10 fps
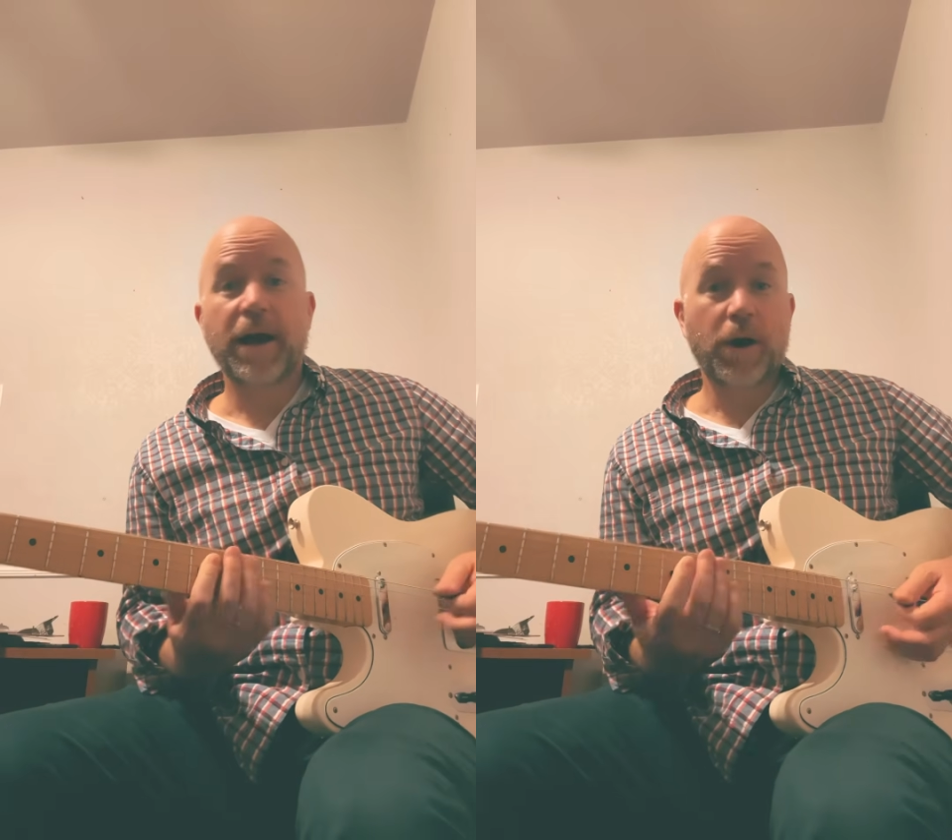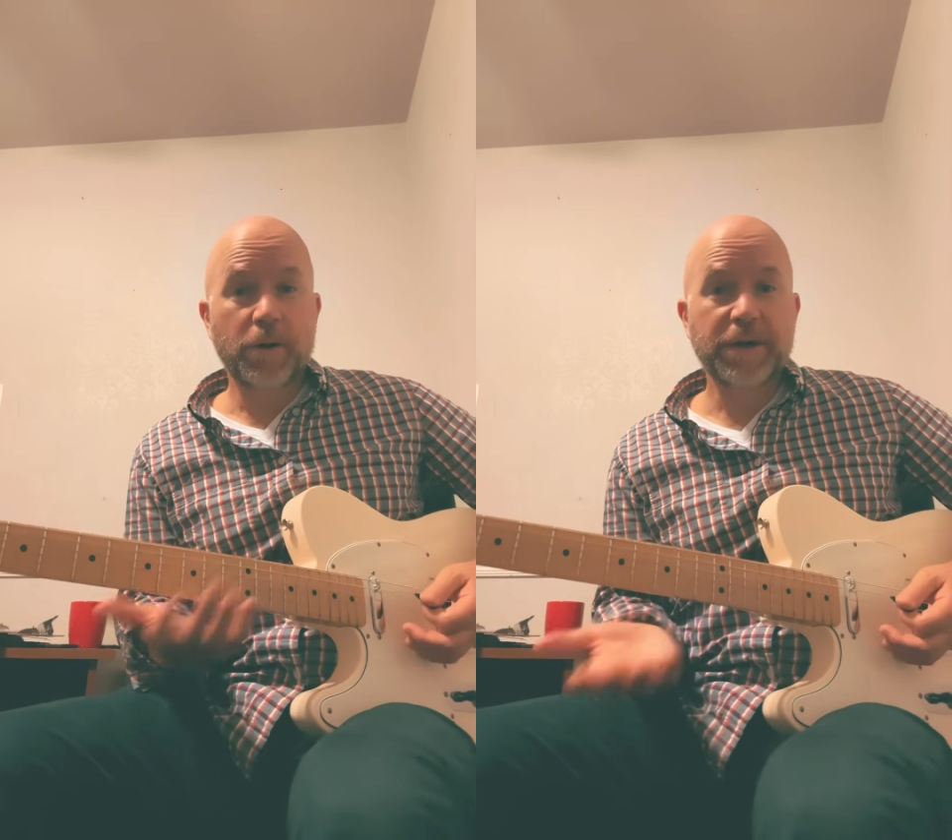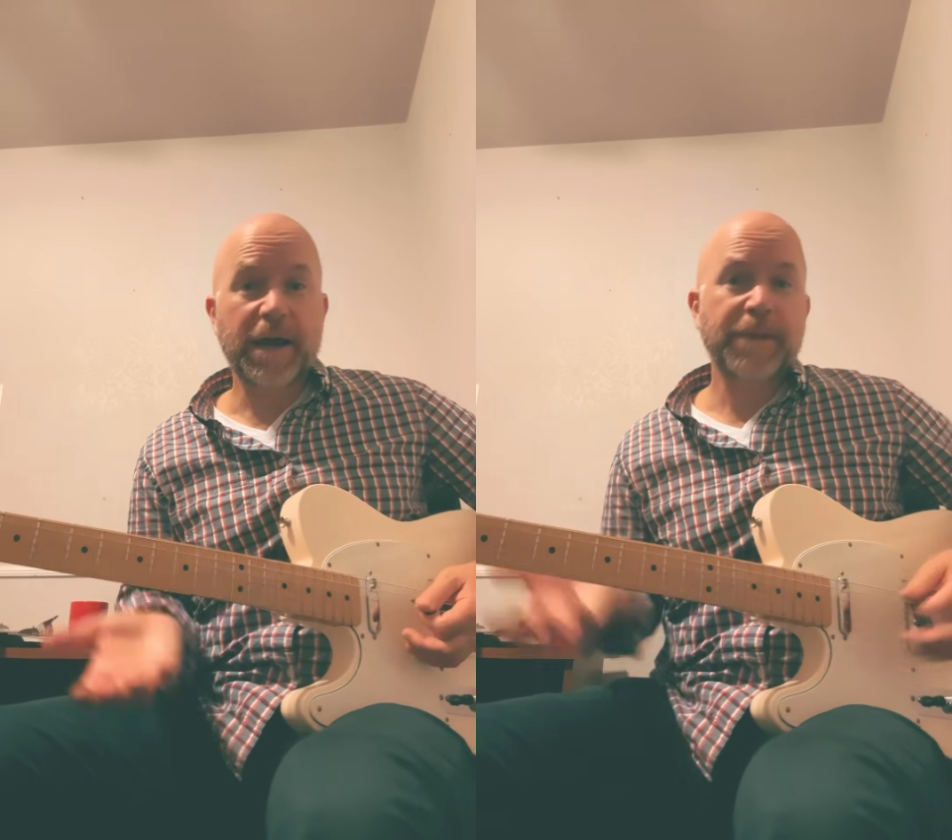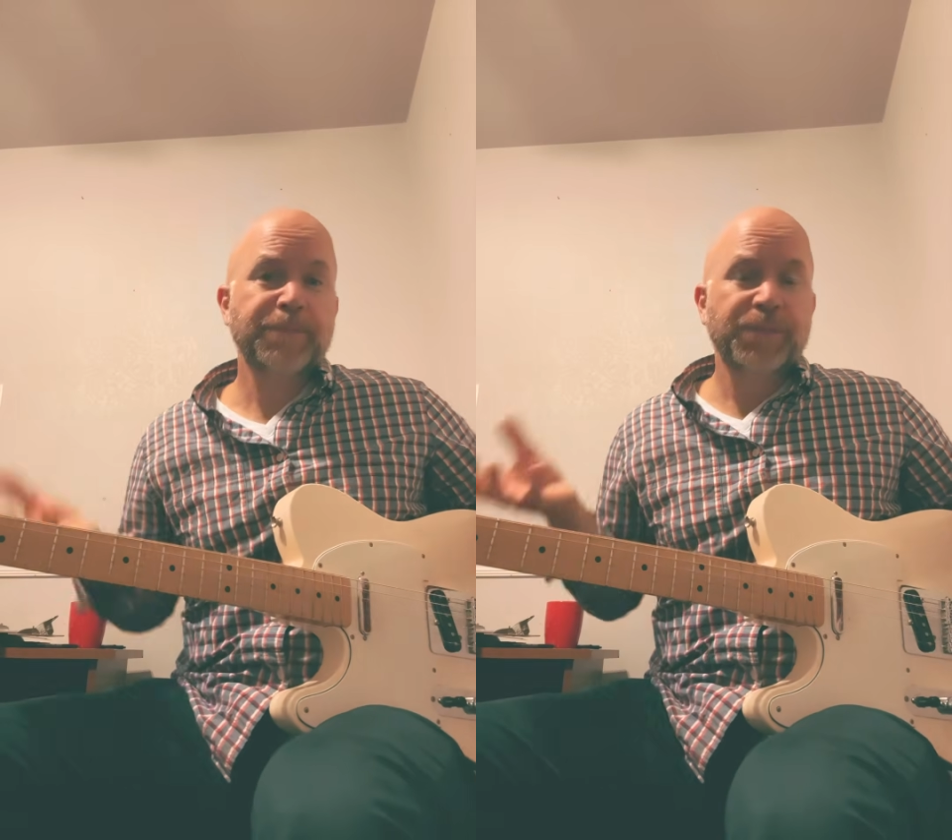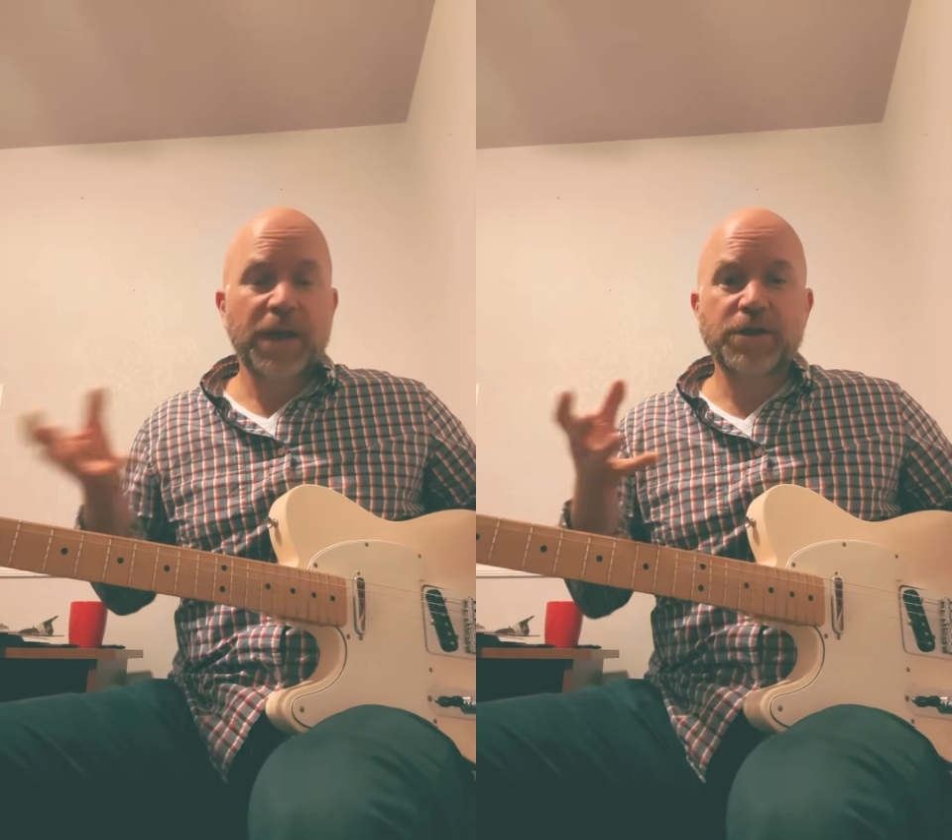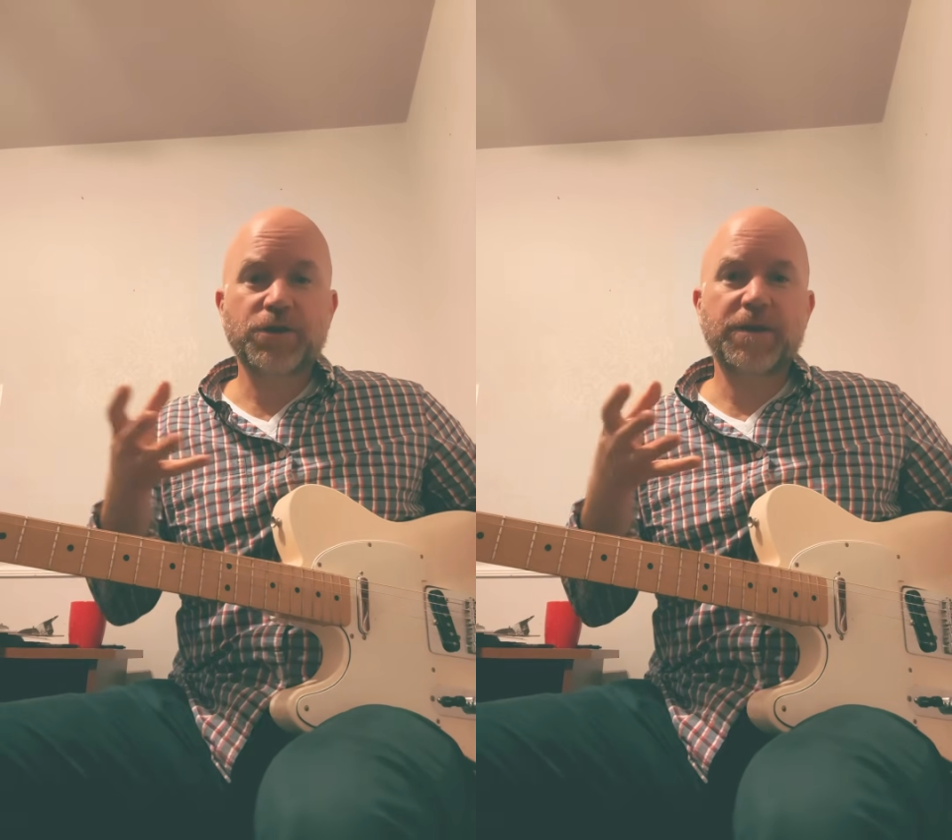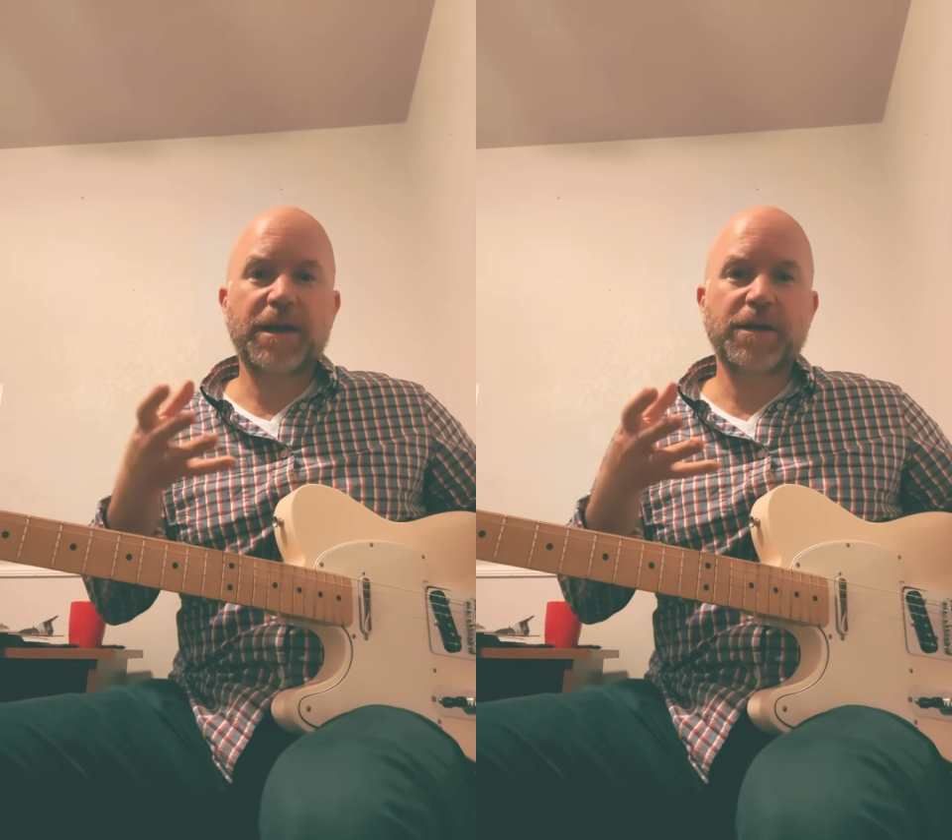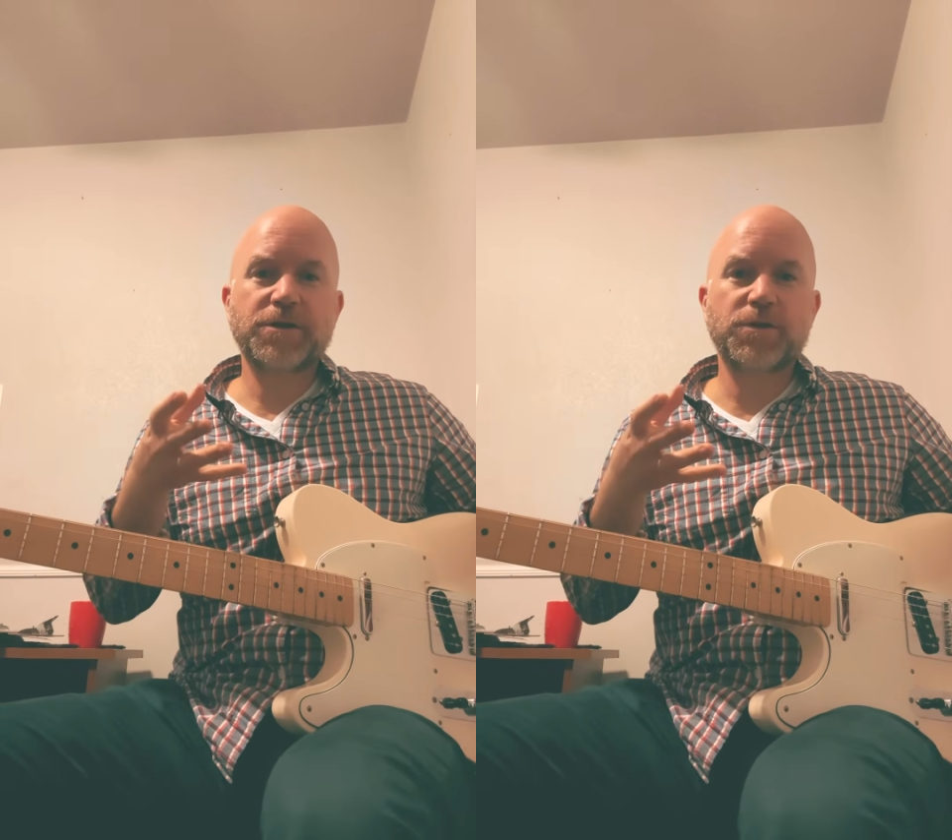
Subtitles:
Okay, so that is